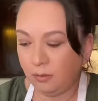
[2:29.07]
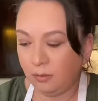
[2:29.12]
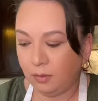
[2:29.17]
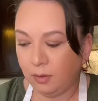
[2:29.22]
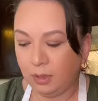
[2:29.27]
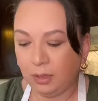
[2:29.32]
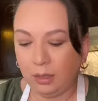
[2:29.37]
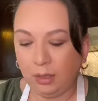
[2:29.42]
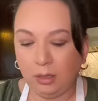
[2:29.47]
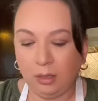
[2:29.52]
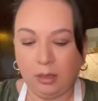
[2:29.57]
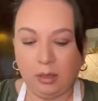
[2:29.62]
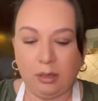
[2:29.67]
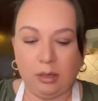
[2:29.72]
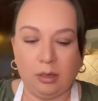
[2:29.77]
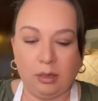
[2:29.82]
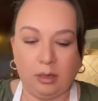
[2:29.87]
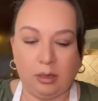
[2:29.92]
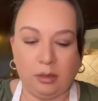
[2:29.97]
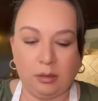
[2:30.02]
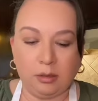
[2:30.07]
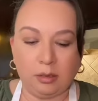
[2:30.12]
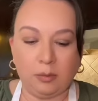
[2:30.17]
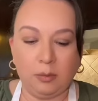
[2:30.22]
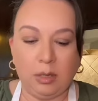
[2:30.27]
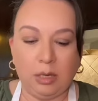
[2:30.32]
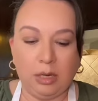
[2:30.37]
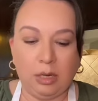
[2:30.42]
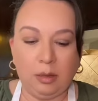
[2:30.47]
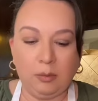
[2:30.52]
So I'm
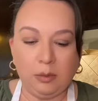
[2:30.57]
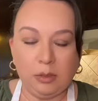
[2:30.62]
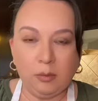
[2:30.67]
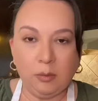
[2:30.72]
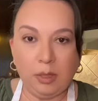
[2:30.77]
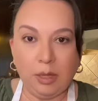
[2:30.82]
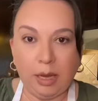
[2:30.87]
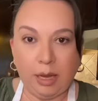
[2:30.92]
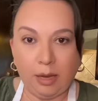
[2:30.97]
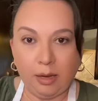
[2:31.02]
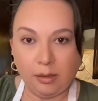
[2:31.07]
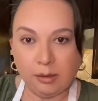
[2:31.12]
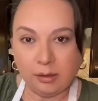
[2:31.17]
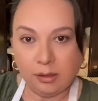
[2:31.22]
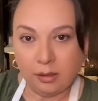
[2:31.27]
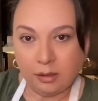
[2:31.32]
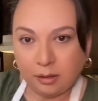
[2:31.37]
going to keep doing that.